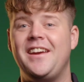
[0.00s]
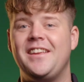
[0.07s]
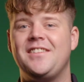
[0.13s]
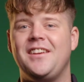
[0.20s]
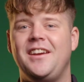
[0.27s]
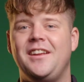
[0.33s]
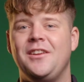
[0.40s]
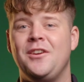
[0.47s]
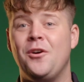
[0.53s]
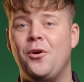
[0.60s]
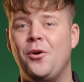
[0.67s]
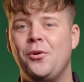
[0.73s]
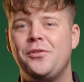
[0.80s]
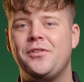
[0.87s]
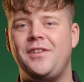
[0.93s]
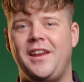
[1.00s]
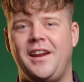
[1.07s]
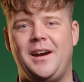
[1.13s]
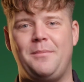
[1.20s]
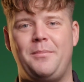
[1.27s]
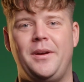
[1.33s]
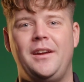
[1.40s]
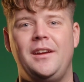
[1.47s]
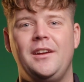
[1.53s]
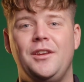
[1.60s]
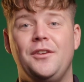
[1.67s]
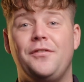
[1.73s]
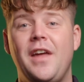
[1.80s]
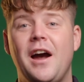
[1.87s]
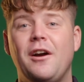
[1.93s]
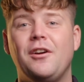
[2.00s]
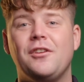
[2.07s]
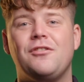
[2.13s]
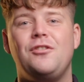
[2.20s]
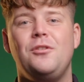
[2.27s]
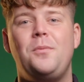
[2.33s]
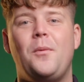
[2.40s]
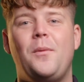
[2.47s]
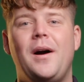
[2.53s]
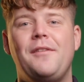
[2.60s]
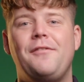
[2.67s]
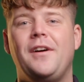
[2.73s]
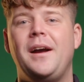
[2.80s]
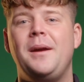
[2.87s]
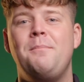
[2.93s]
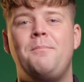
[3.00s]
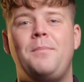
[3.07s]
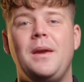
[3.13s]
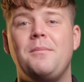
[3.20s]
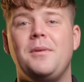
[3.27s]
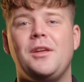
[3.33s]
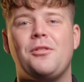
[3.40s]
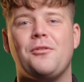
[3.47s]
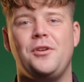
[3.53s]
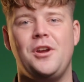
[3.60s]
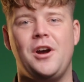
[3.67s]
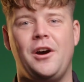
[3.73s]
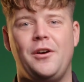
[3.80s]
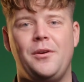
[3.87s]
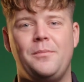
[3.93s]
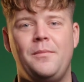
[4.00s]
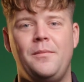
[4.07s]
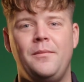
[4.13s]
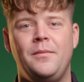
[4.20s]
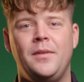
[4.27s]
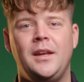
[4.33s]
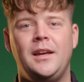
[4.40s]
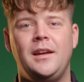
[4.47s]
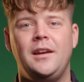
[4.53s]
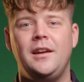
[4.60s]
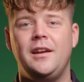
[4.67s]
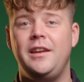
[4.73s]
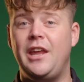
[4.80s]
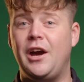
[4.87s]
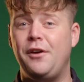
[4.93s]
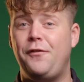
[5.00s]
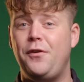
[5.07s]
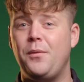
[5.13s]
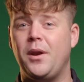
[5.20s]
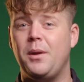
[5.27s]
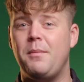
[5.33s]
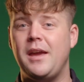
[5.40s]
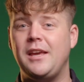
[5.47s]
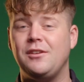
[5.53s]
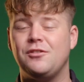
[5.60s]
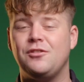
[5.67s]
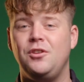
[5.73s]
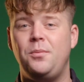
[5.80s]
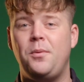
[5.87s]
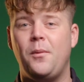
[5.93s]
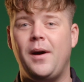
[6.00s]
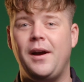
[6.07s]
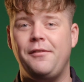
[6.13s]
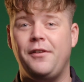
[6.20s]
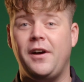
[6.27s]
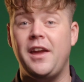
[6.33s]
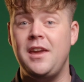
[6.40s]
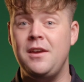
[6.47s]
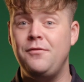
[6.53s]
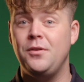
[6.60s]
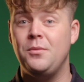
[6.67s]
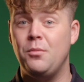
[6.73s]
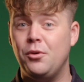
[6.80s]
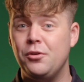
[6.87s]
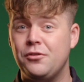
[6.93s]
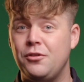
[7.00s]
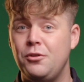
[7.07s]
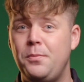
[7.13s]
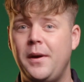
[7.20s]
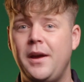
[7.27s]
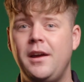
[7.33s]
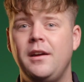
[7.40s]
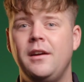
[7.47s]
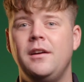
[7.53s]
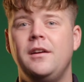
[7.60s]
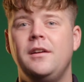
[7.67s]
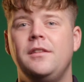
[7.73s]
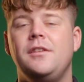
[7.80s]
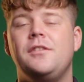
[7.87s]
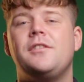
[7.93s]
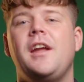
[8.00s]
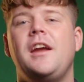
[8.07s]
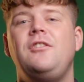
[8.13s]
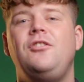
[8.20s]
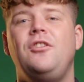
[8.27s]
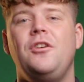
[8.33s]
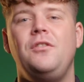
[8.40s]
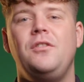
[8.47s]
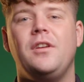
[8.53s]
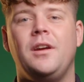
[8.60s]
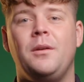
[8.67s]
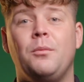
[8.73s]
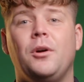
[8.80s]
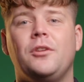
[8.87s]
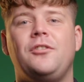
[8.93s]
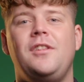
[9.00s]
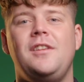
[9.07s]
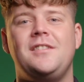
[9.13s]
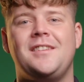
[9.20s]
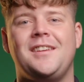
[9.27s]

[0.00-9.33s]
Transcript: that's it, you're all set up. You've now got Super Wi-Fi beaming through your home. Now, if you want to make your Super Wi-Fi even more super, then stay tuned and watch these